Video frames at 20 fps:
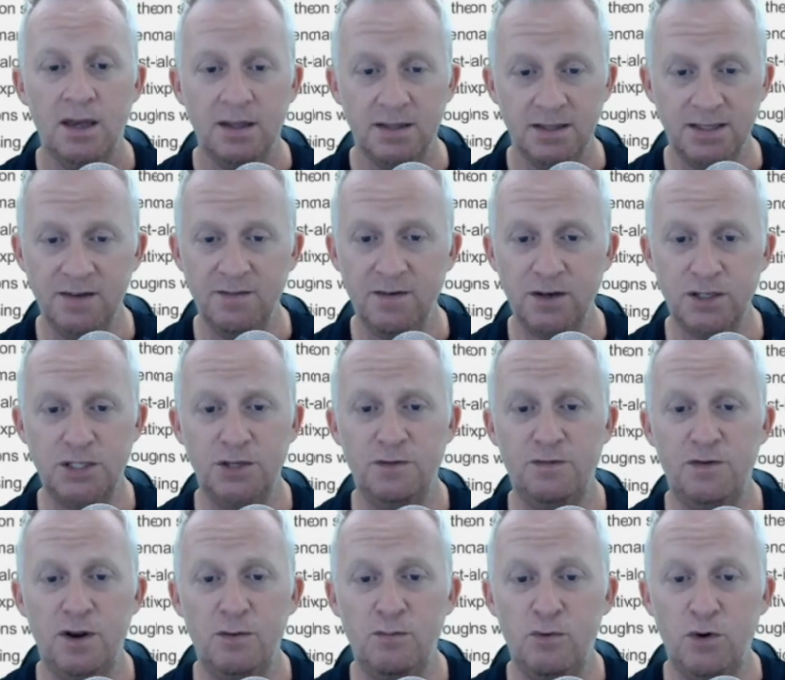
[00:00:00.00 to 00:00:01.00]

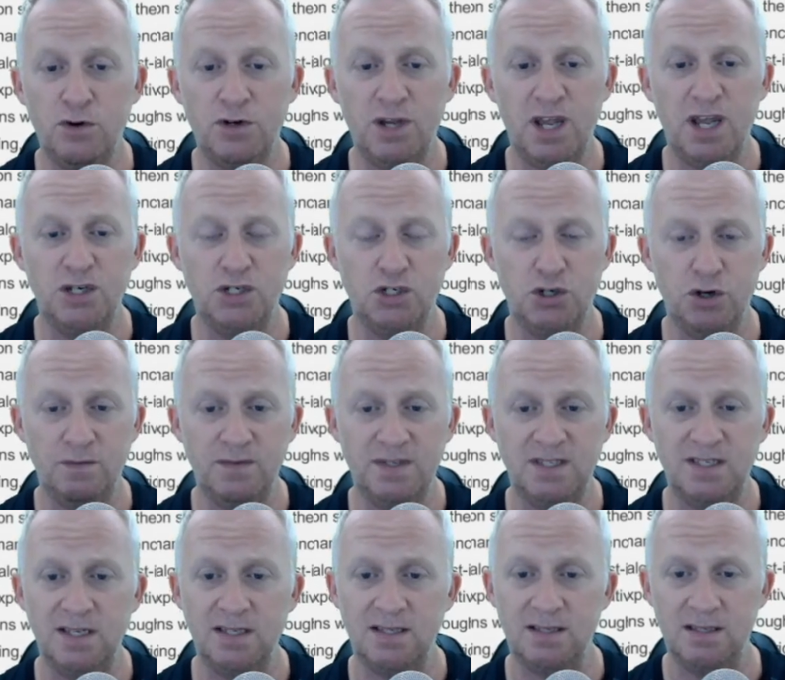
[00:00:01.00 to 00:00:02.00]
diversified brokerage
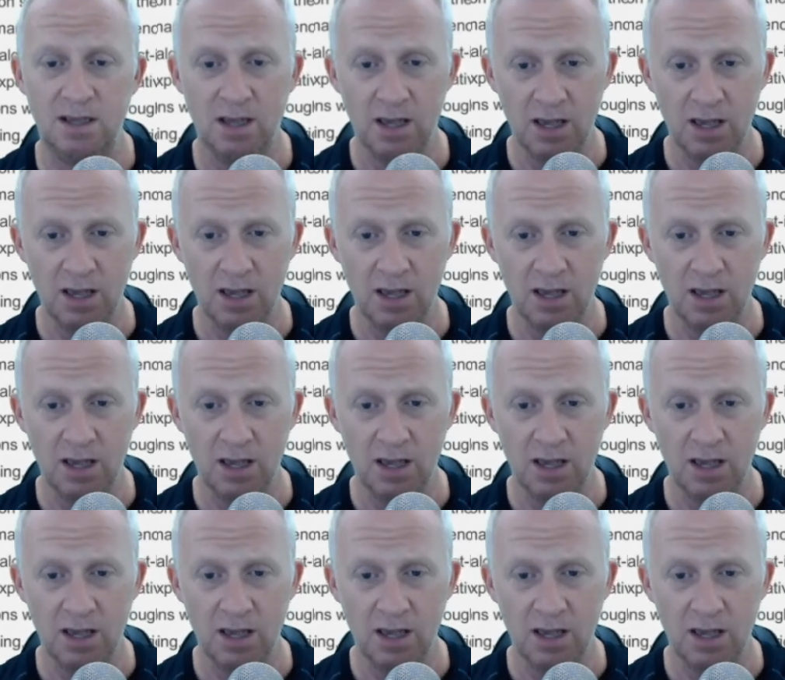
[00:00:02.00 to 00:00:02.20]
services,